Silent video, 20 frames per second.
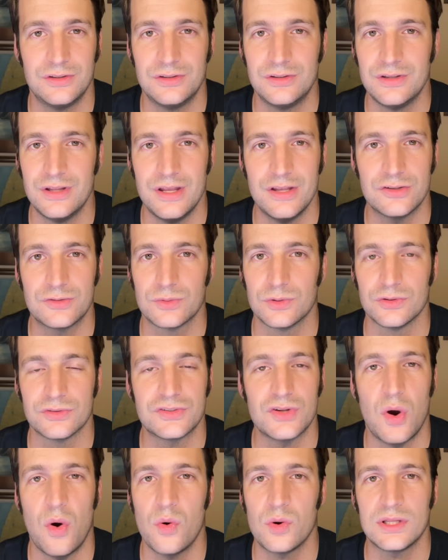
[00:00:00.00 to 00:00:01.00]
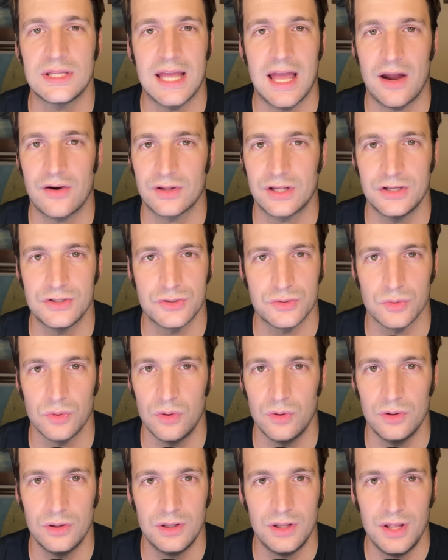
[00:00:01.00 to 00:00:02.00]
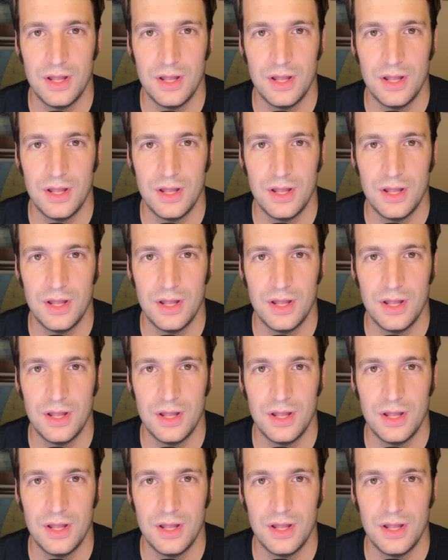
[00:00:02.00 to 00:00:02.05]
Israel's totally out of control.